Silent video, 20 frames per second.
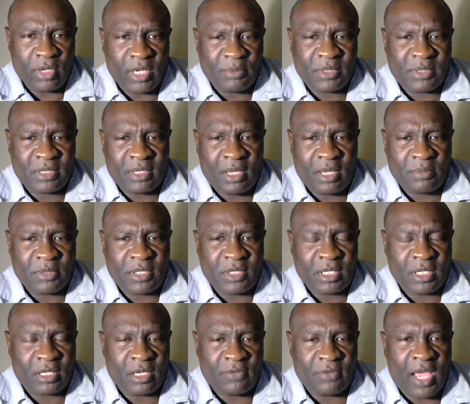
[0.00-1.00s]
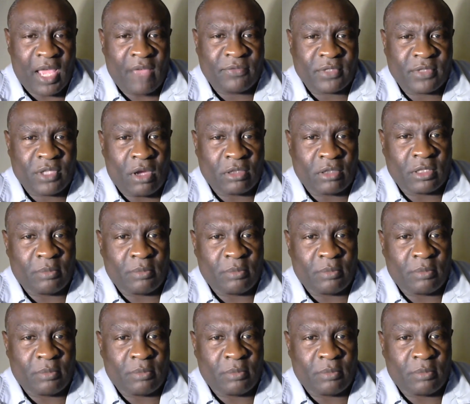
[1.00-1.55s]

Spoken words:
I'm sick of it. I've talked